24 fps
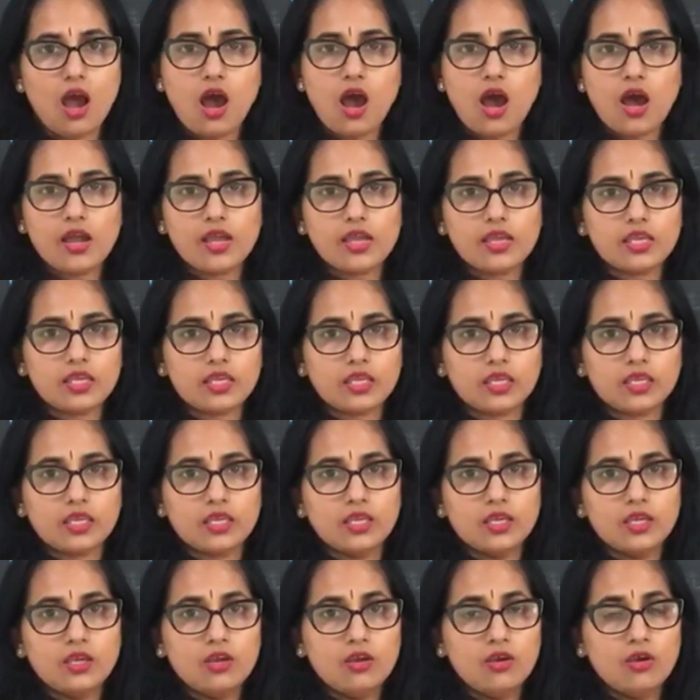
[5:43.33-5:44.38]
I.
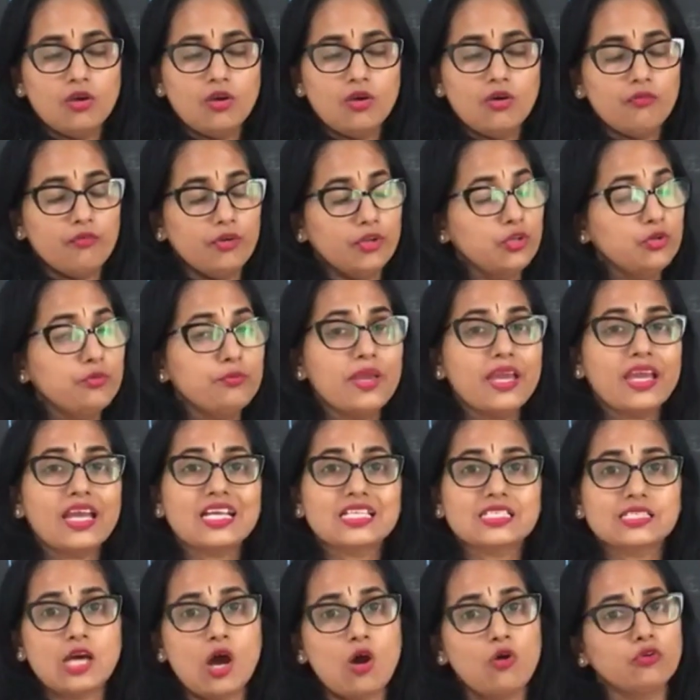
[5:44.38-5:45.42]
When you make
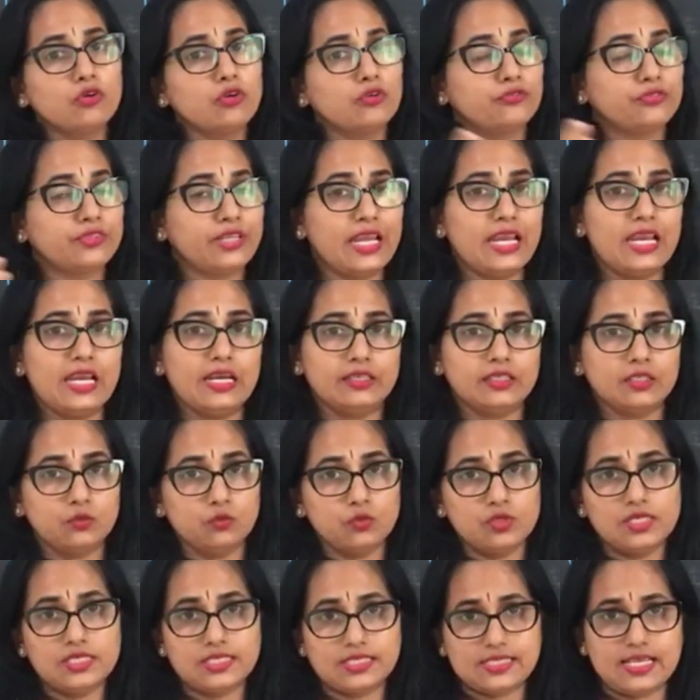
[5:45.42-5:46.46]
a sound of three-letter
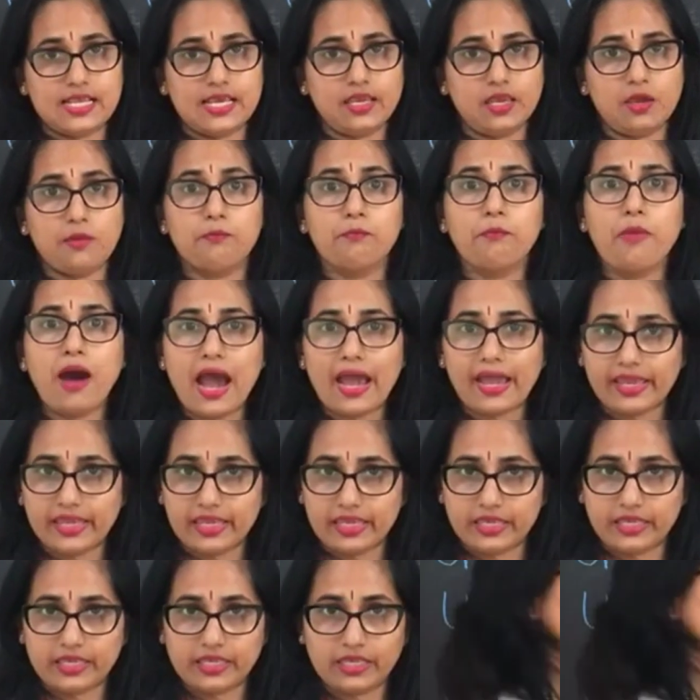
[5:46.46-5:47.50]
words like buy,